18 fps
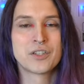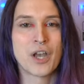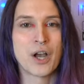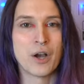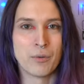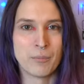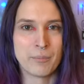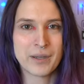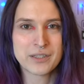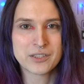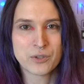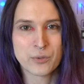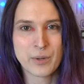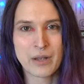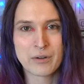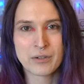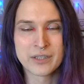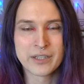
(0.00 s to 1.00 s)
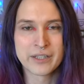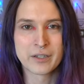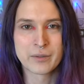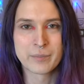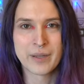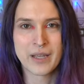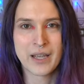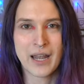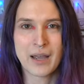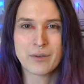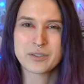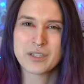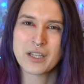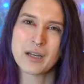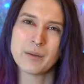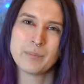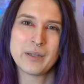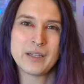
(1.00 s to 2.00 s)
So, messed around a little bit. I was
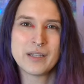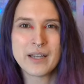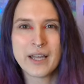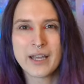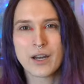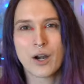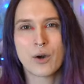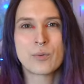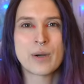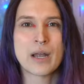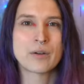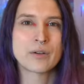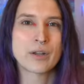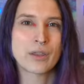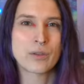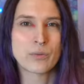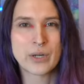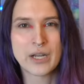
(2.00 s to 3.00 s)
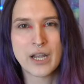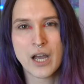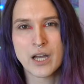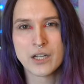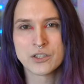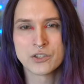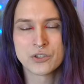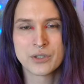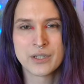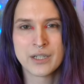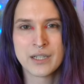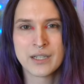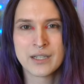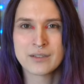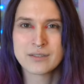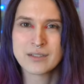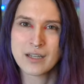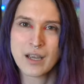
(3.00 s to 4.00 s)
gonna be like around a
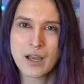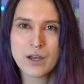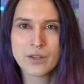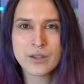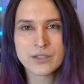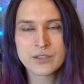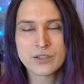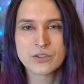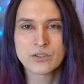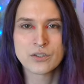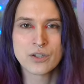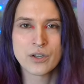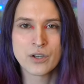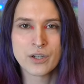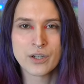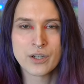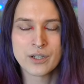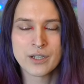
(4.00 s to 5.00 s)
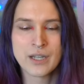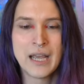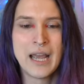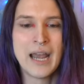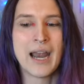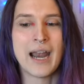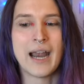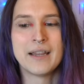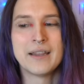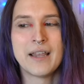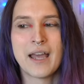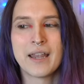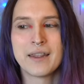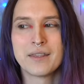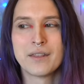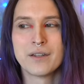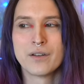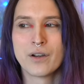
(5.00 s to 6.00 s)
300. I was like, oh, this looks good. And
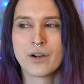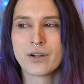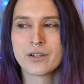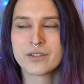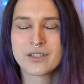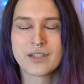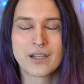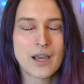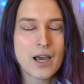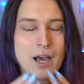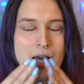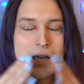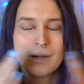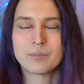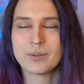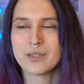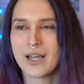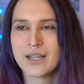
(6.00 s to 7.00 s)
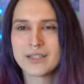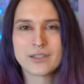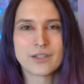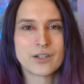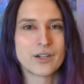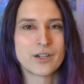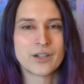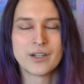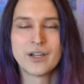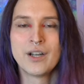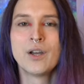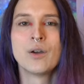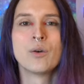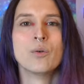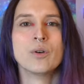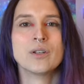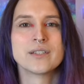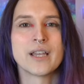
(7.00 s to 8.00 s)
then the nurse, God bless her,
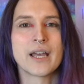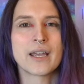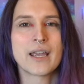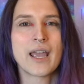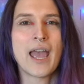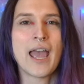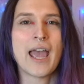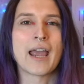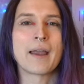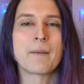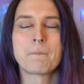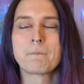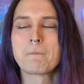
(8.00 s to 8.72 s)
was like, hey,